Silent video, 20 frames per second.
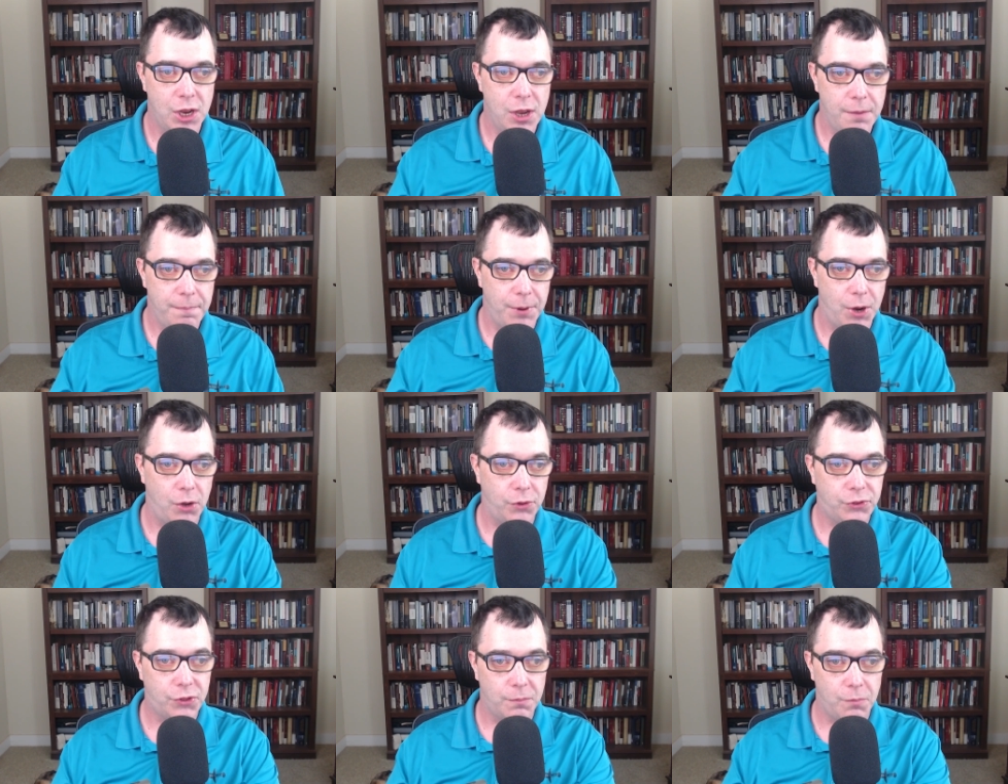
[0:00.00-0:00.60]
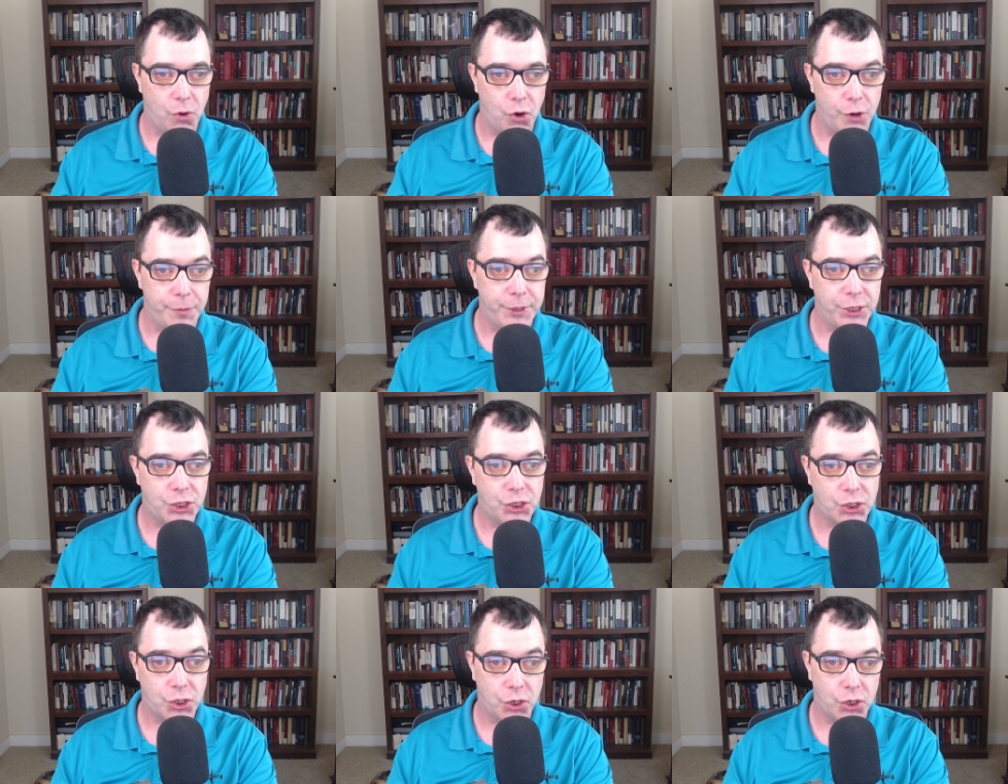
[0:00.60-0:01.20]
both the Mormon
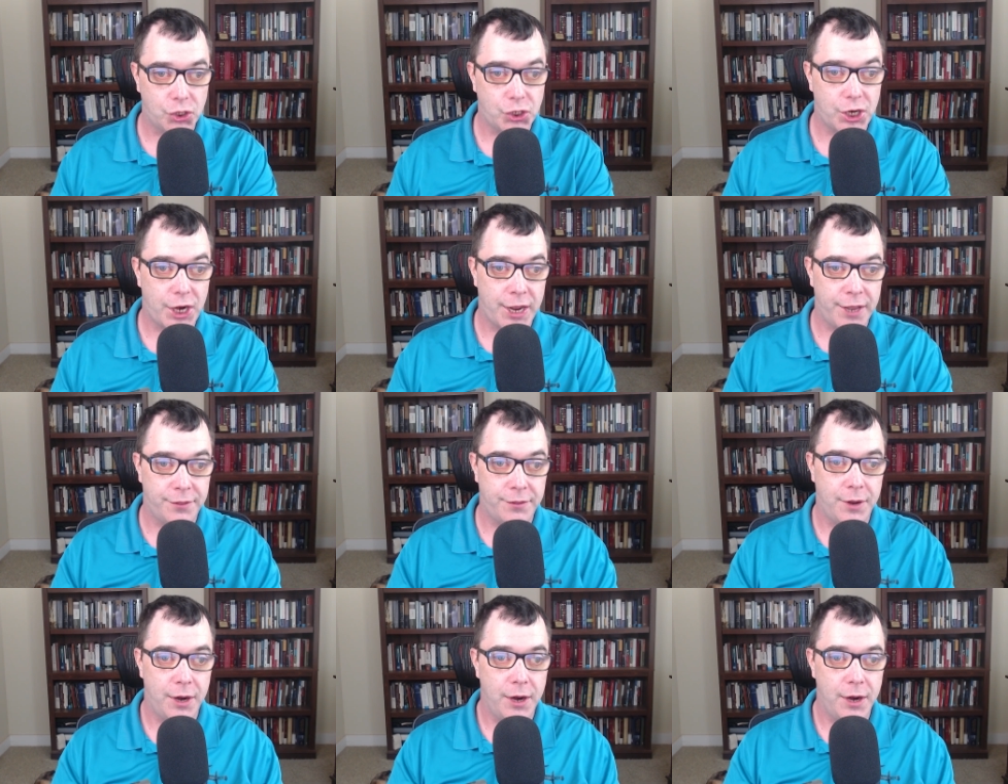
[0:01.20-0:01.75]
Church and